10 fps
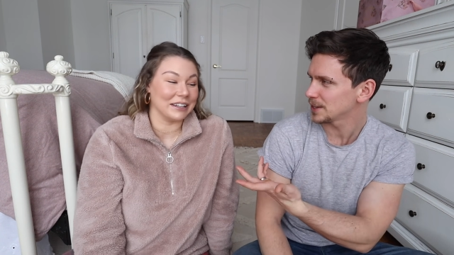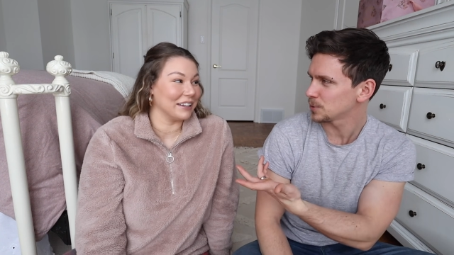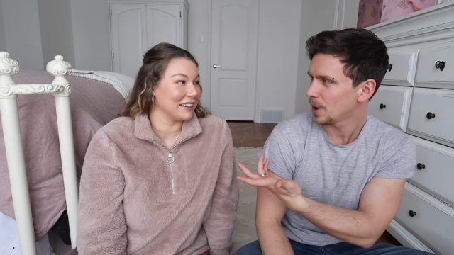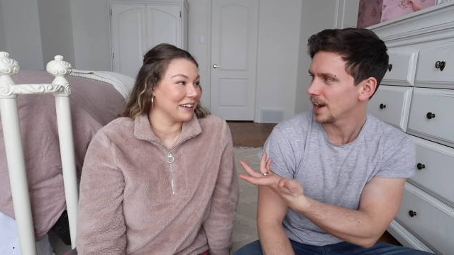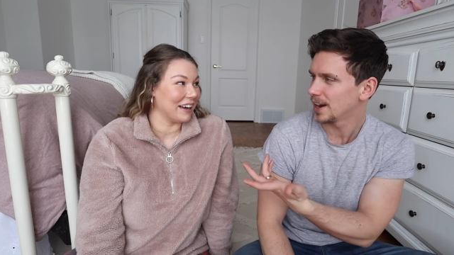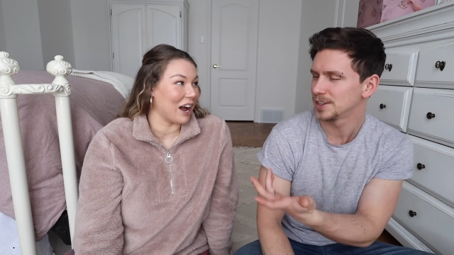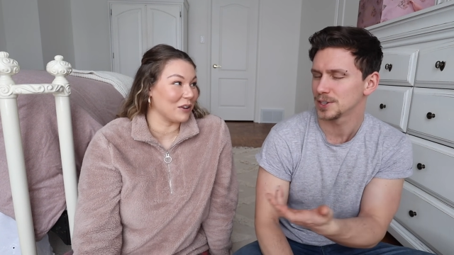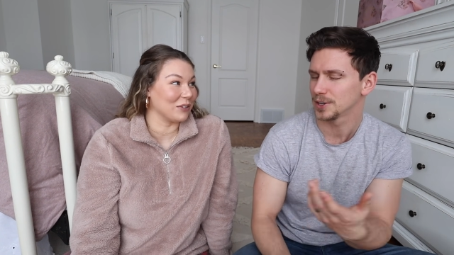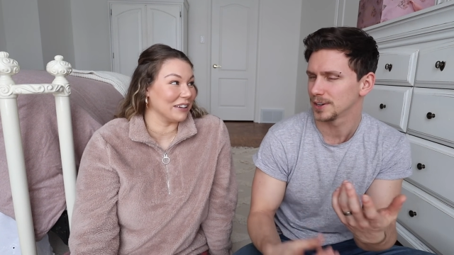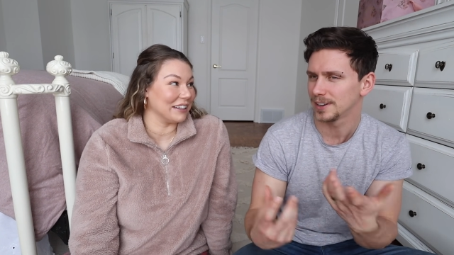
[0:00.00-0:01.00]
Speaker 1: really that's why
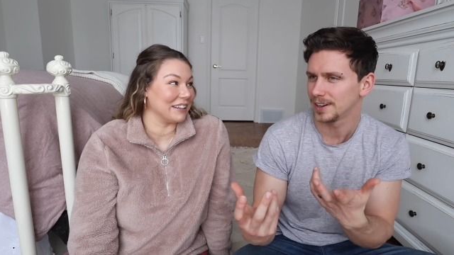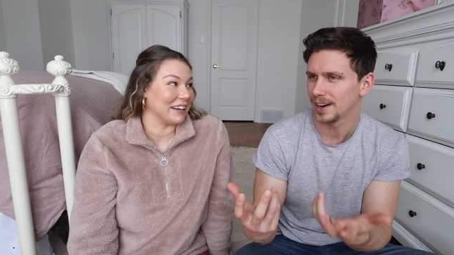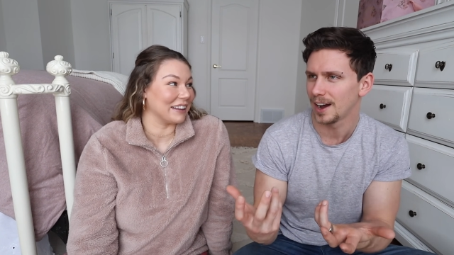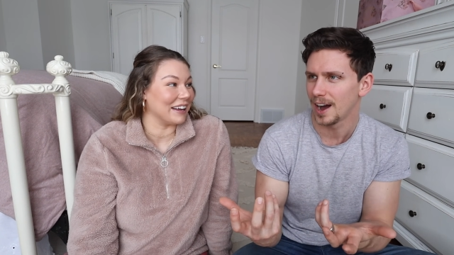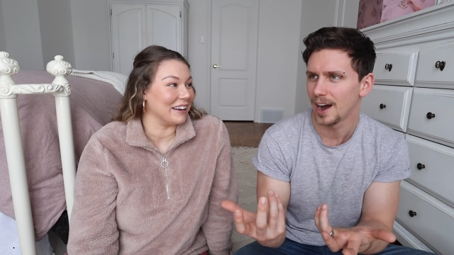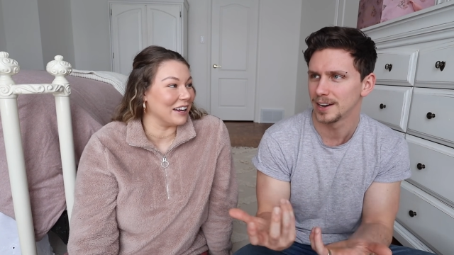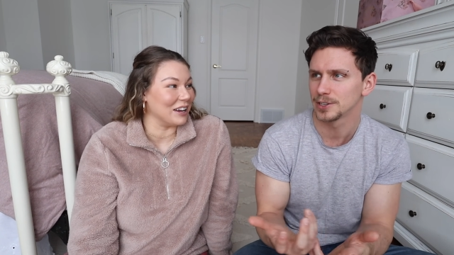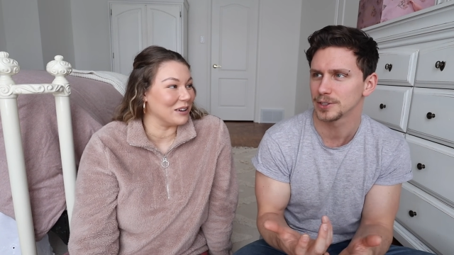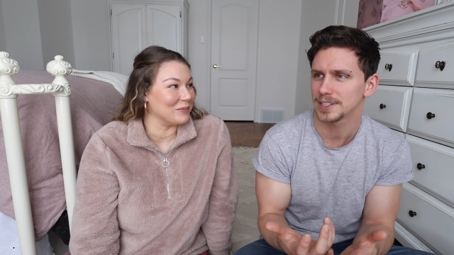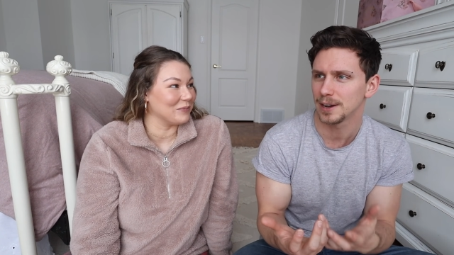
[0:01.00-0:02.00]
Speaker 2: Hunter. I really like
Speaker 1: that name.
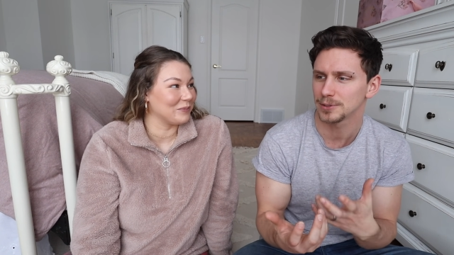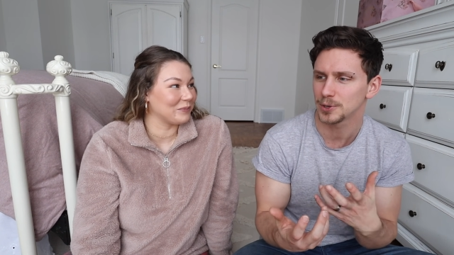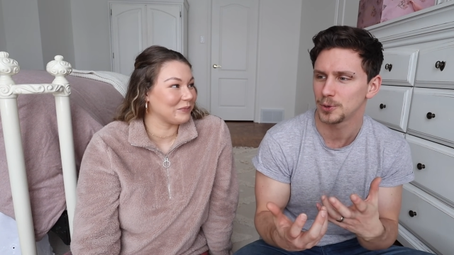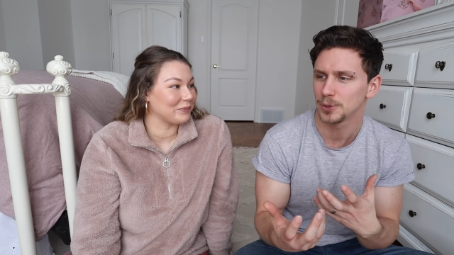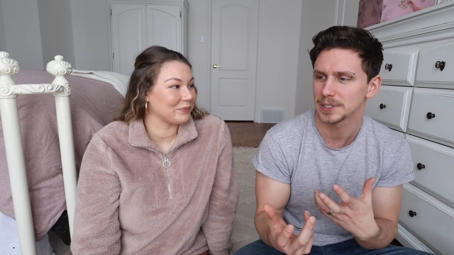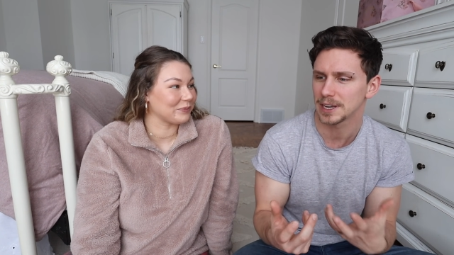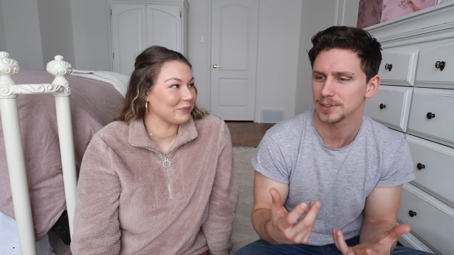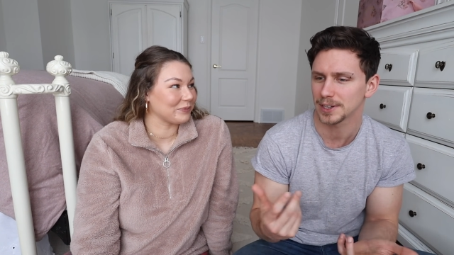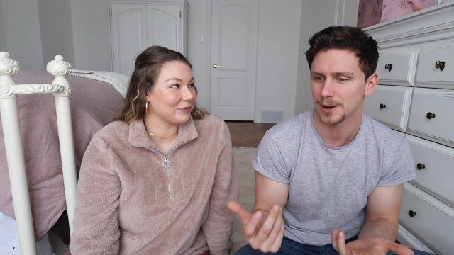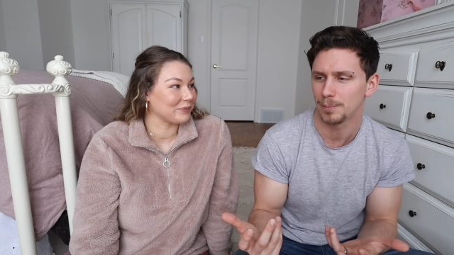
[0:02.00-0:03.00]
Hunter sounds cool. It
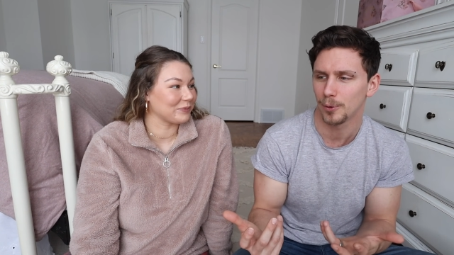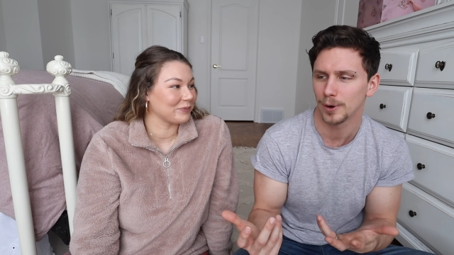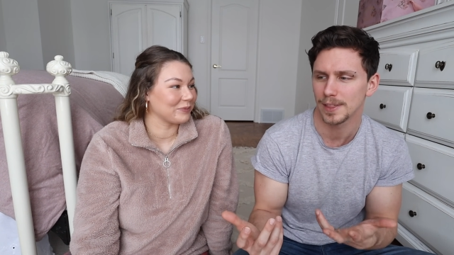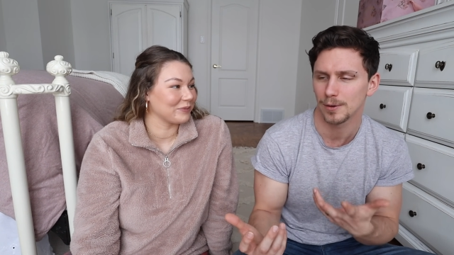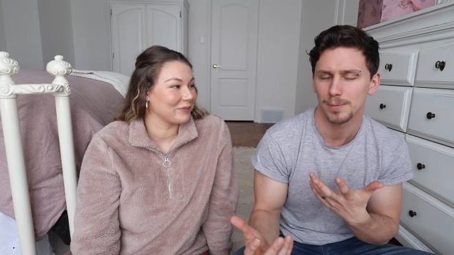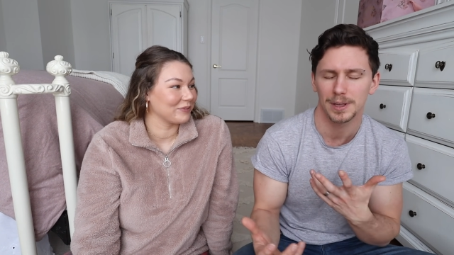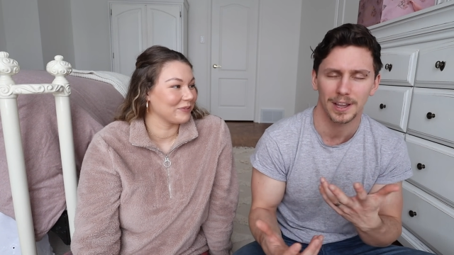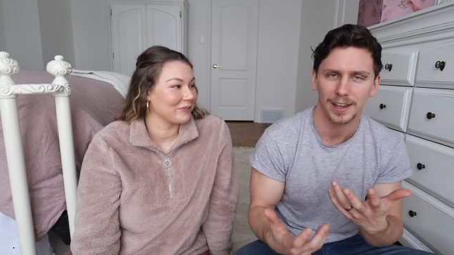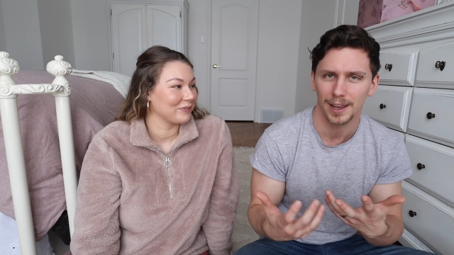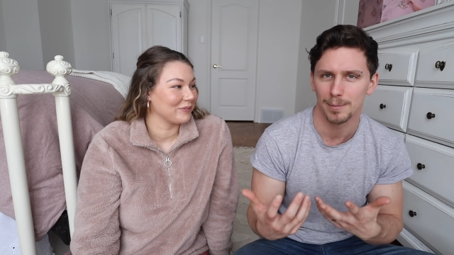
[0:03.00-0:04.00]
sounds like a boy that would be
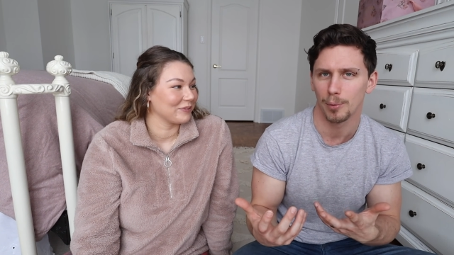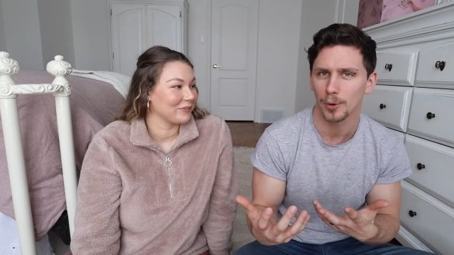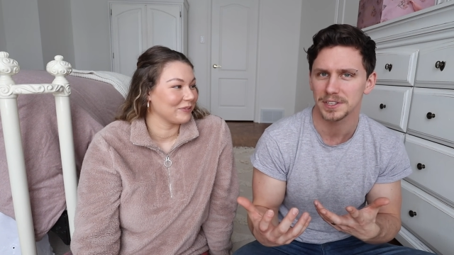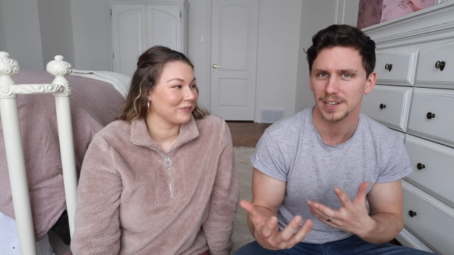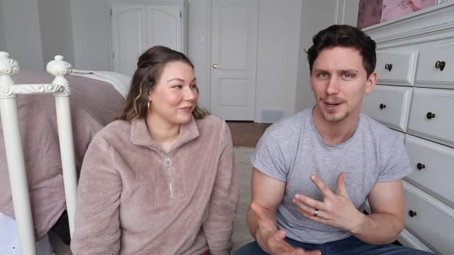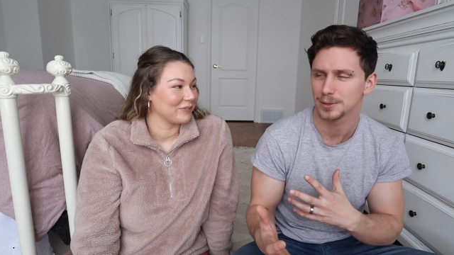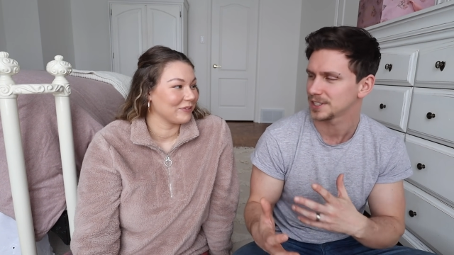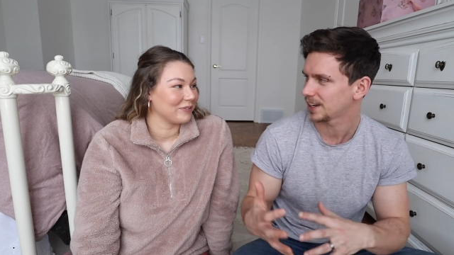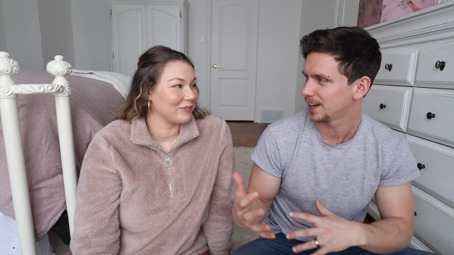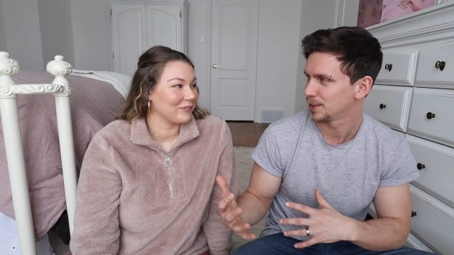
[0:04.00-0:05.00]
like in Boy
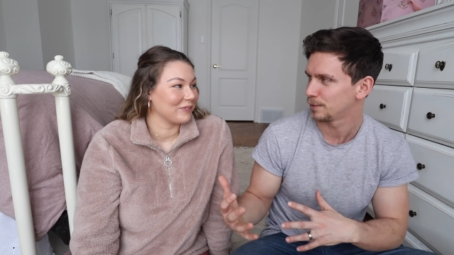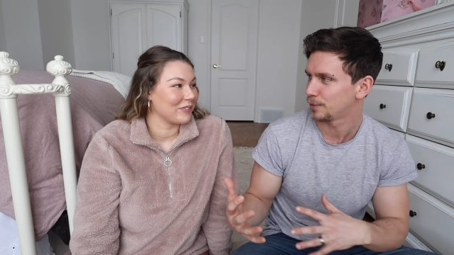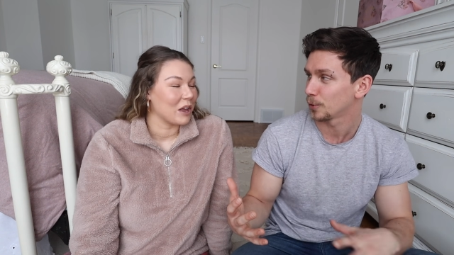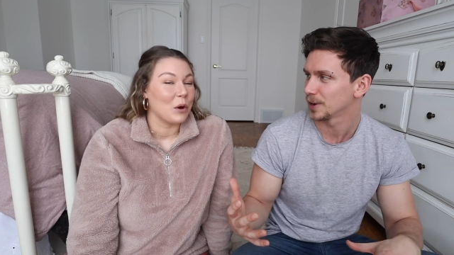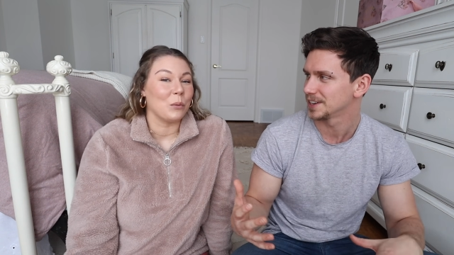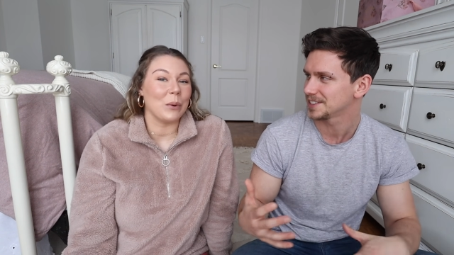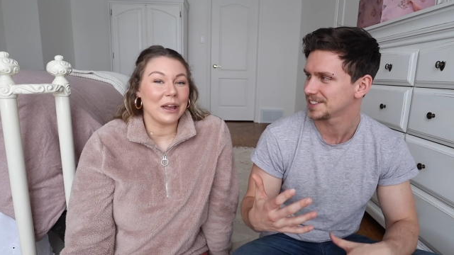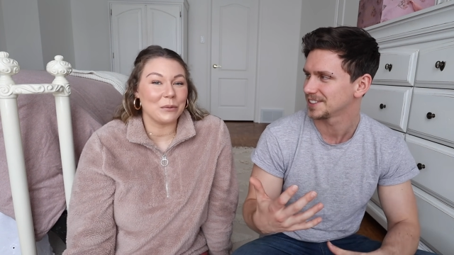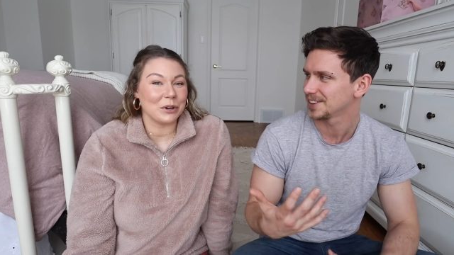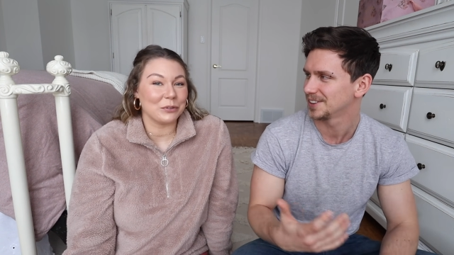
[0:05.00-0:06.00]
Scouts, like in the forest.
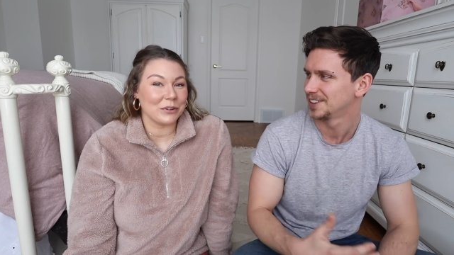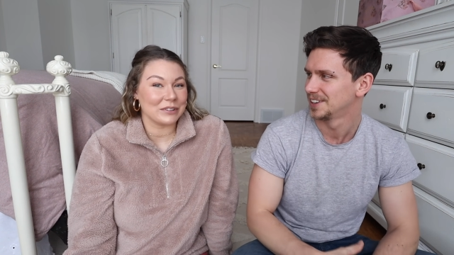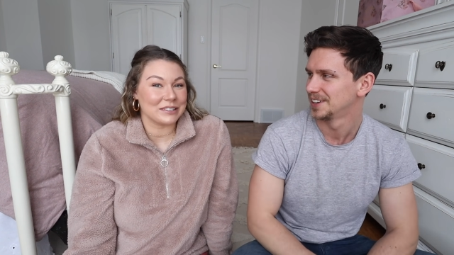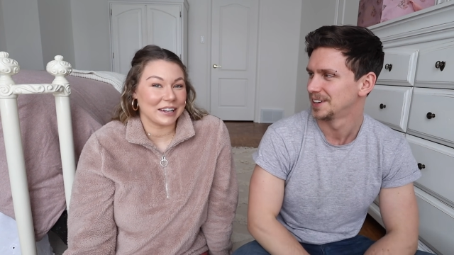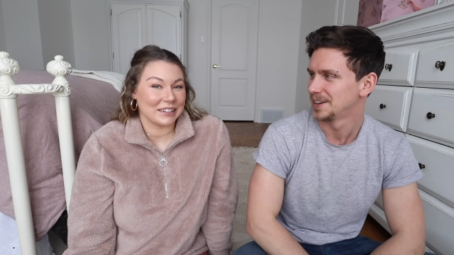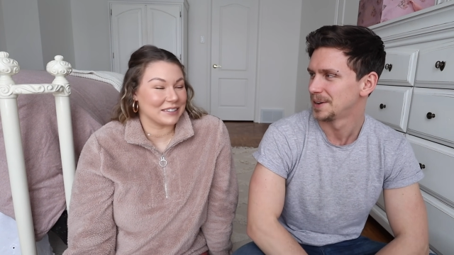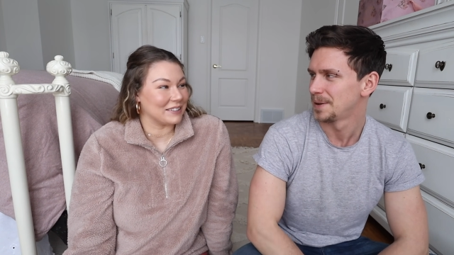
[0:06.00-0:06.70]
Speaker 2: Wait, what if we have a second